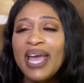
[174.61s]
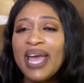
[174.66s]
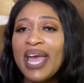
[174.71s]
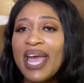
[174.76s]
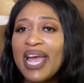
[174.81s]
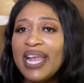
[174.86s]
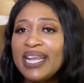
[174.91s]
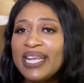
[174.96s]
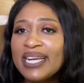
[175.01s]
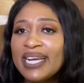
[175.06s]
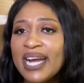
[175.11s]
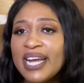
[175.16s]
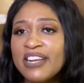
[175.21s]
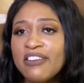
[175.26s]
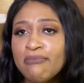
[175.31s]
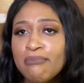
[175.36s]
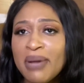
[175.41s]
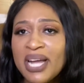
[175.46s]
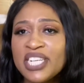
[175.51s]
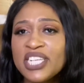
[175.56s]
any kind of
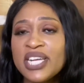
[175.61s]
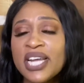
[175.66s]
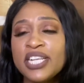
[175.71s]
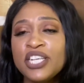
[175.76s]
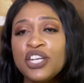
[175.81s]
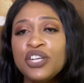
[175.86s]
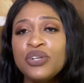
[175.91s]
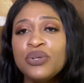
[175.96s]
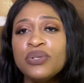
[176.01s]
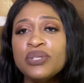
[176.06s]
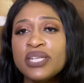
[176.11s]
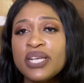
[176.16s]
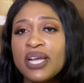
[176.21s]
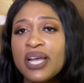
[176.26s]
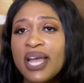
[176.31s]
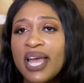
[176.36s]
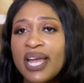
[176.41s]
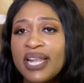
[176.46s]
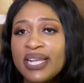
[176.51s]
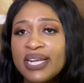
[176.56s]
magic and you're using
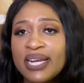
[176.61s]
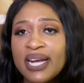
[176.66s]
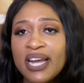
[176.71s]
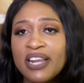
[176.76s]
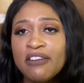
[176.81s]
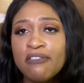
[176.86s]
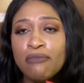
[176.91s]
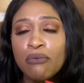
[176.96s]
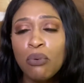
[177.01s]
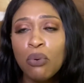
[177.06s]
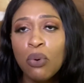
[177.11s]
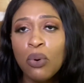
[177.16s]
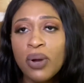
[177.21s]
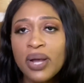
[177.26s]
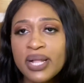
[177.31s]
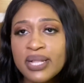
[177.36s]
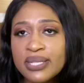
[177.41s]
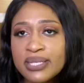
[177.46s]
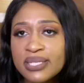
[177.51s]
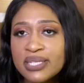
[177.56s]
any kind of
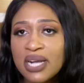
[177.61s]
oils,